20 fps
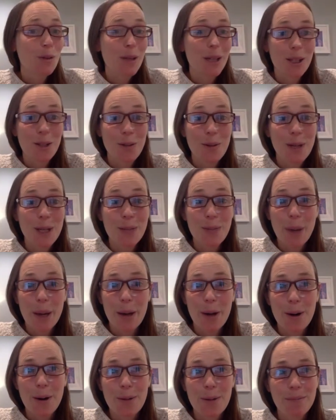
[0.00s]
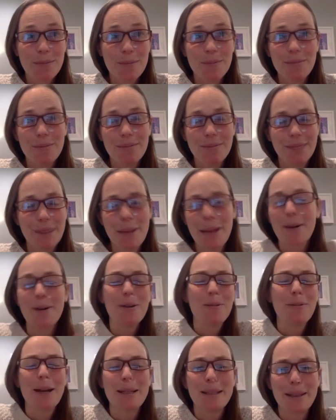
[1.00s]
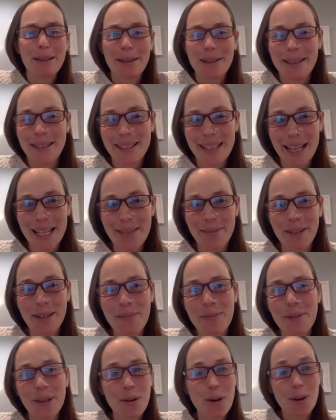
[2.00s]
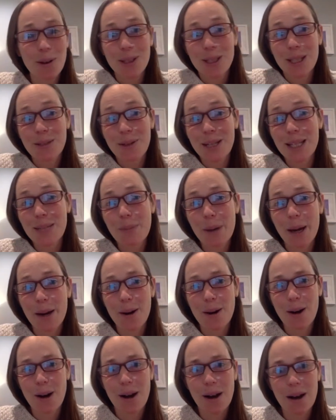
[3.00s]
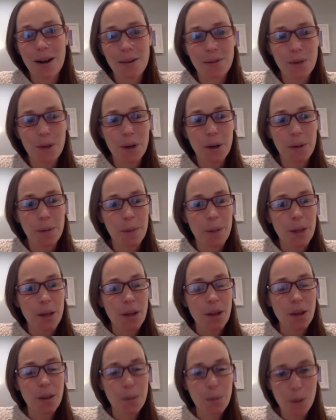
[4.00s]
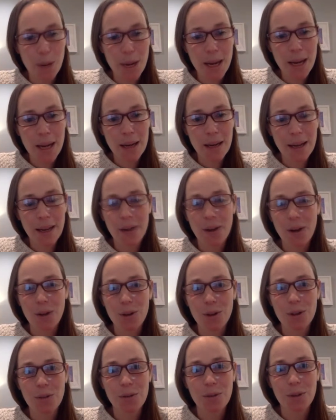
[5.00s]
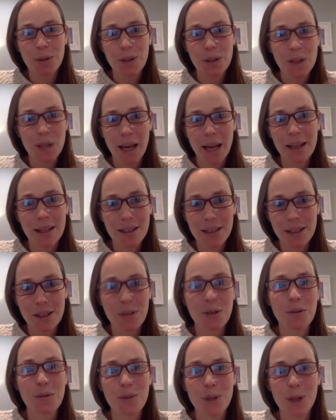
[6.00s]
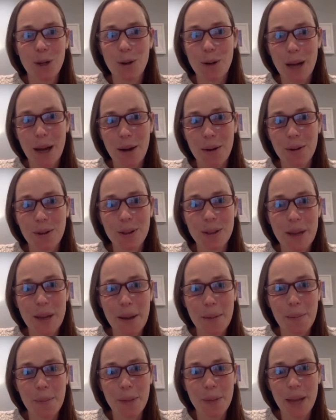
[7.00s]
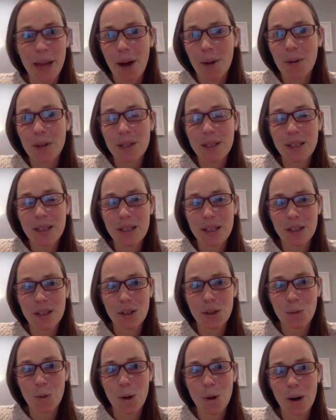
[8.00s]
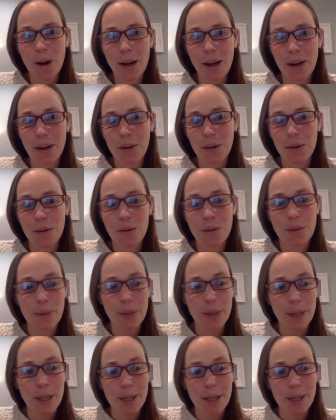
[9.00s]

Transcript: really to inspire I mean, I don't know if I did this successfully, but the goal is to inspire awe for the brain and also for the scientists who figured out um, how these diseases work and who